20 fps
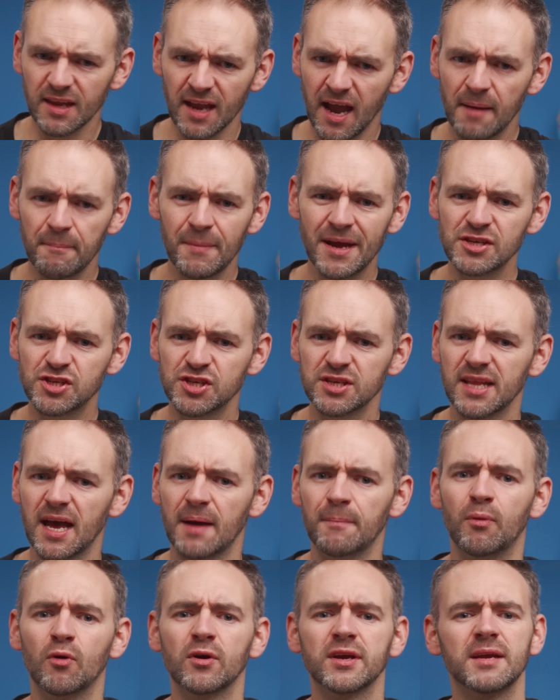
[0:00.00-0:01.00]
I mentioned
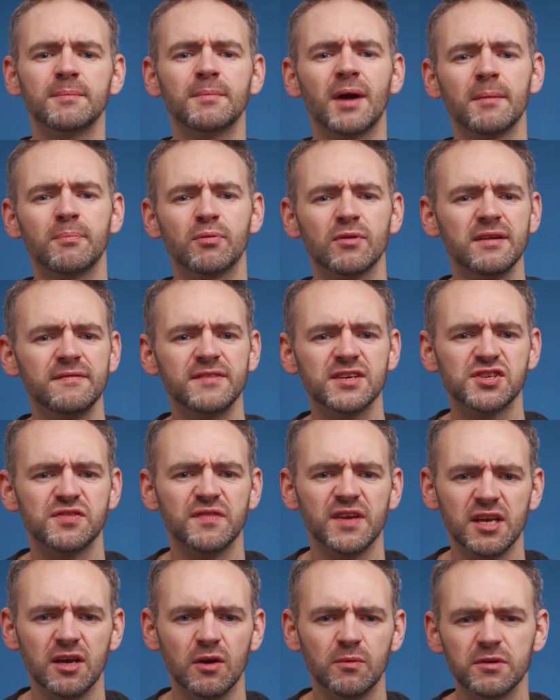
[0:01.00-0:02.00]
that point in my previous
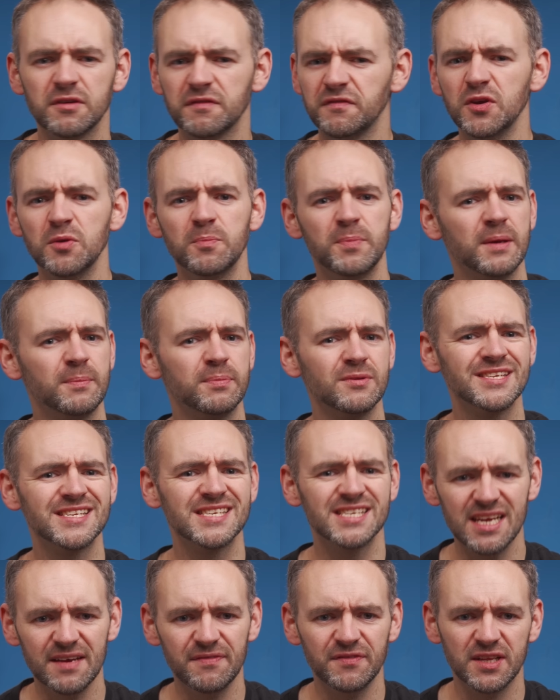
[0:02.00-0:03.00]
video when a few people
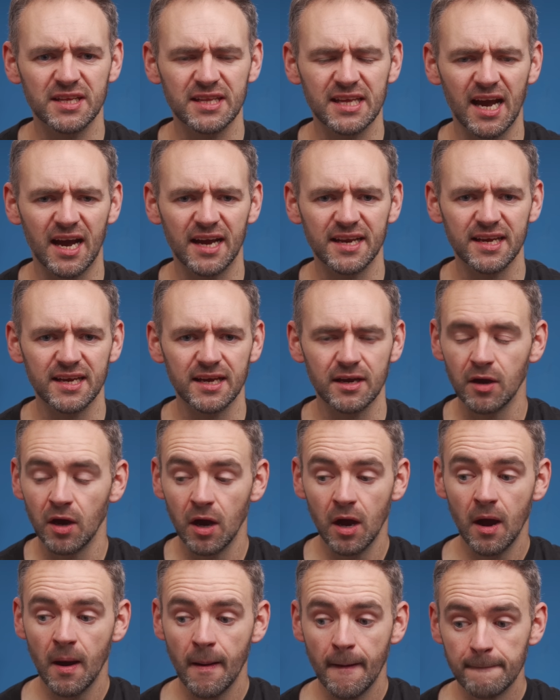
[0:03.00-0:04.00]
sniffed at the idea.
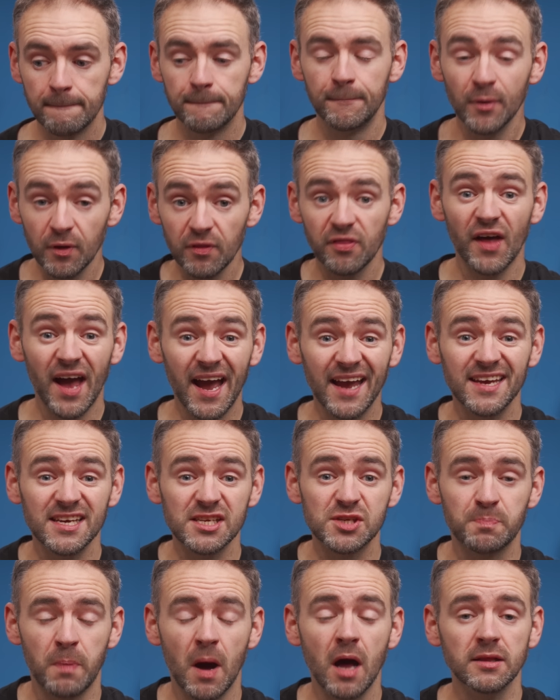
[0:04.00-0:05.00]
But that
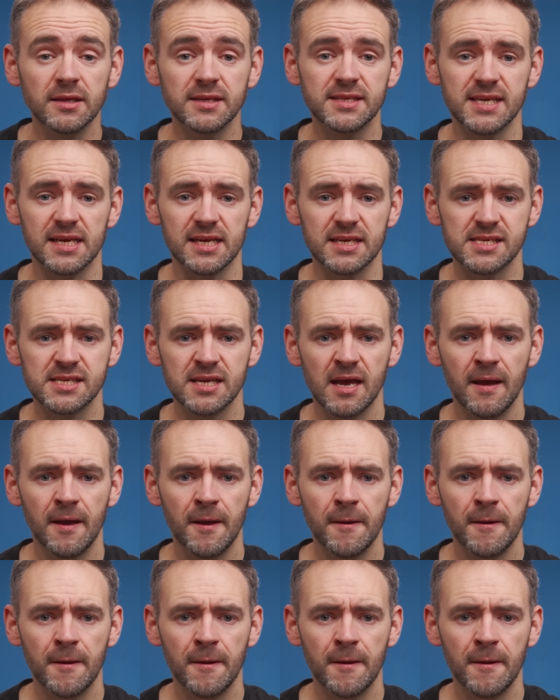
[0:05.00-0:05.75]
is politics.